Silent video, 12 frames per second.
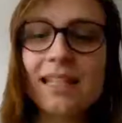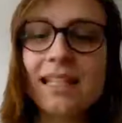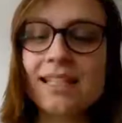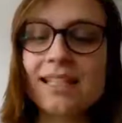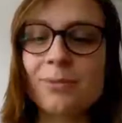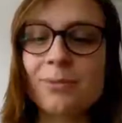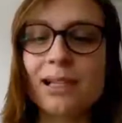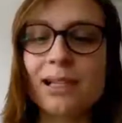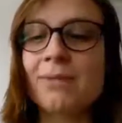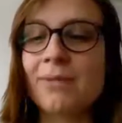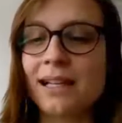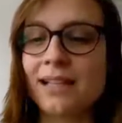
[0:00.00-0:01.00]
it's
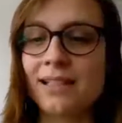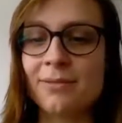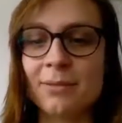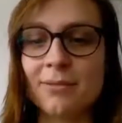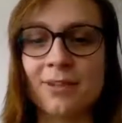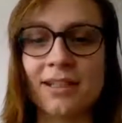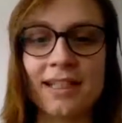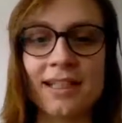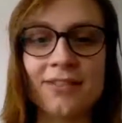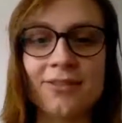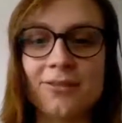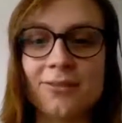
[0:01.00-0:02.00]
bringing it back a little bit more
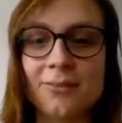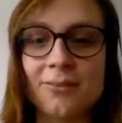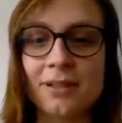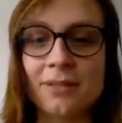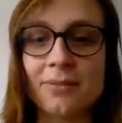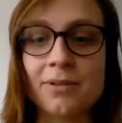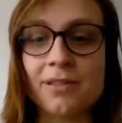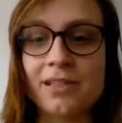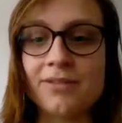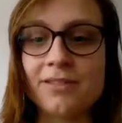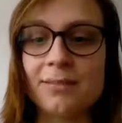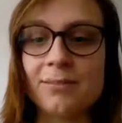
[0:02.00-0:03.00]
again to
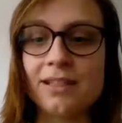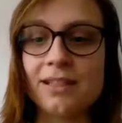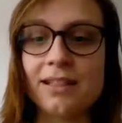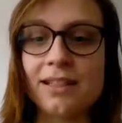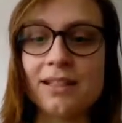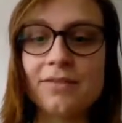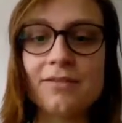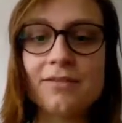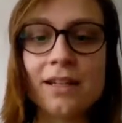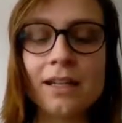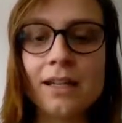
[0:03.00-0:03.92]
post-development itself.